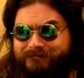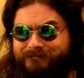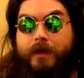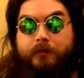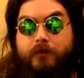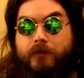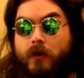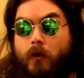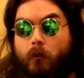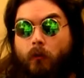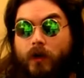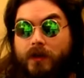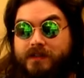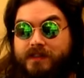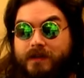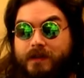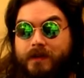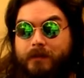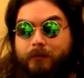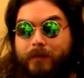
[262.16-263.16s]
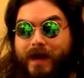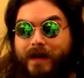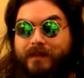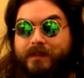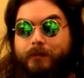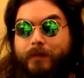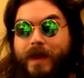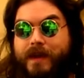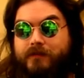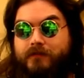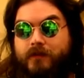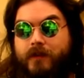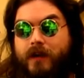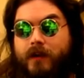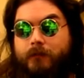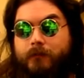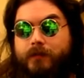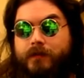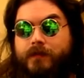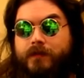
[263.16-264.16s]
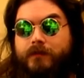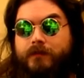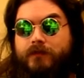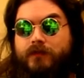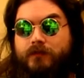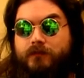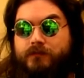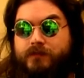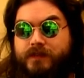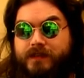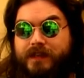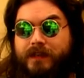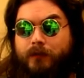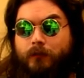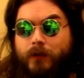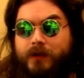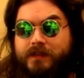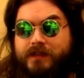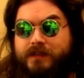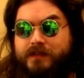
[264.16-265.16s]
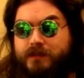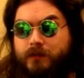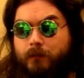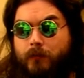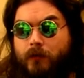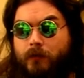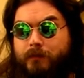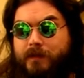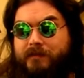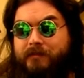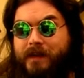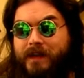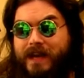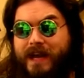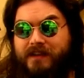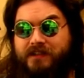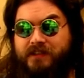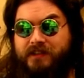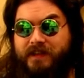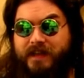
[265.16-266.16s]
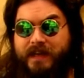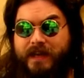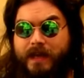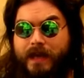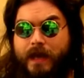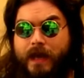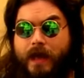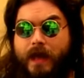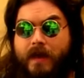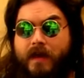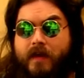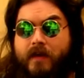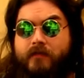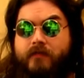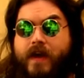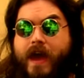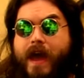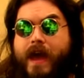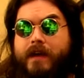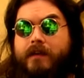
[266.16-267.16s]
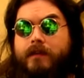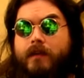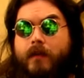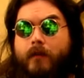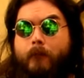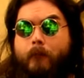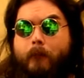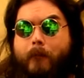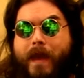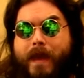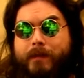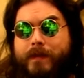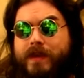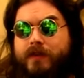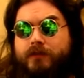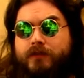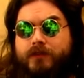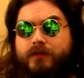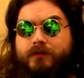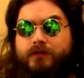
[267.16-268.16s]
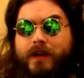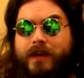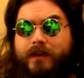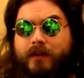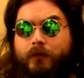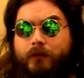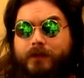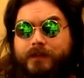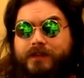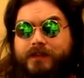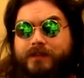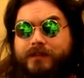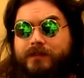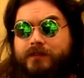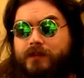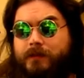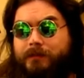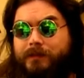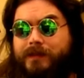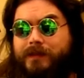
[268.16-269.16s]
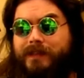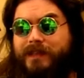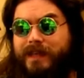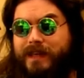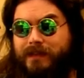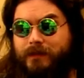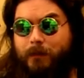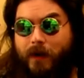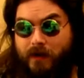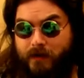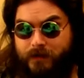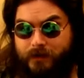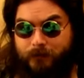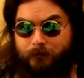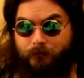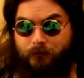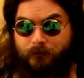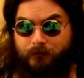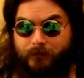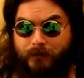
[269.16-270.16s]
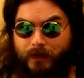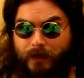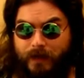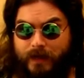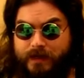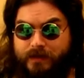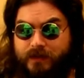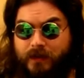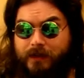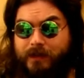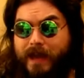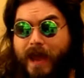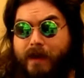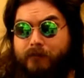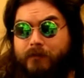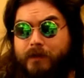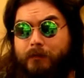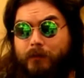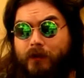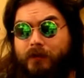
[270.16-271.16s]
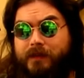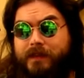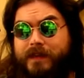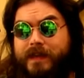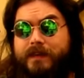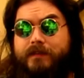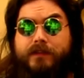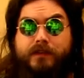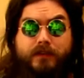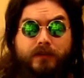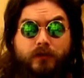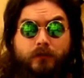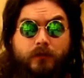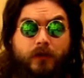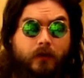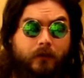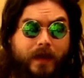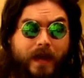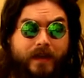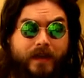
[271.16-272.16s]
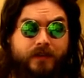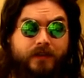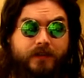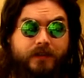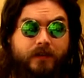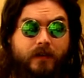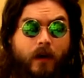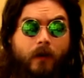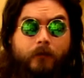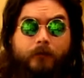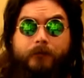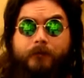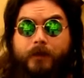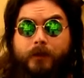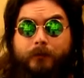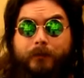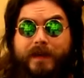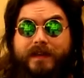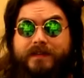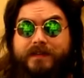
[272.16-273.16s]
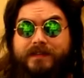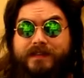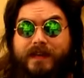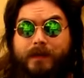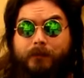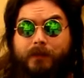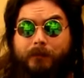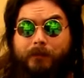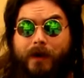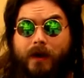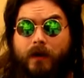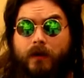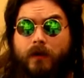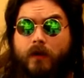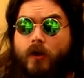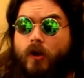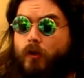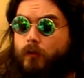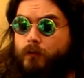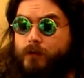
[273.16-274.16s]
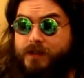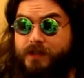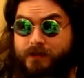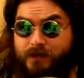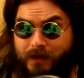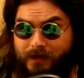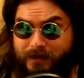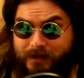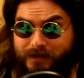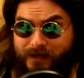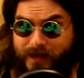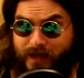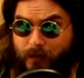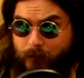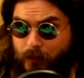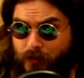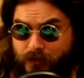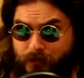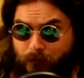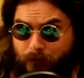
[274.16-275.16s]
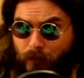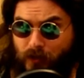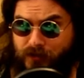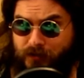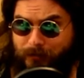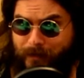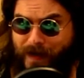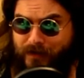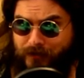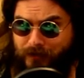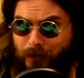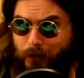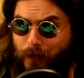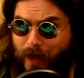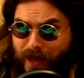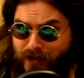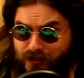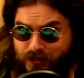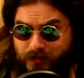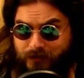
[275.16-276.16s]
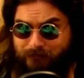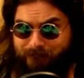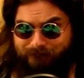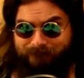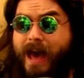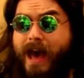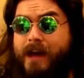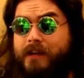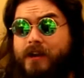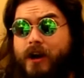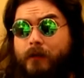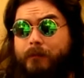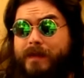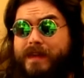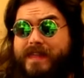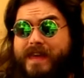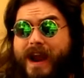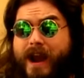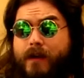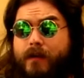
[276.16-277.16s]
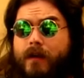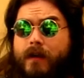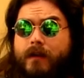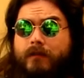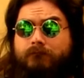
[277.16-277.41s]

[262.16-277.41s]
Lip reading: If you don't want to back the Patreon, but you still want to support me financially, then maybe you should try going to the Dublin Geek Market. It's on every month in the new location of Film Base in Temple Bar, which is honestly a much, much better location. And I'll be there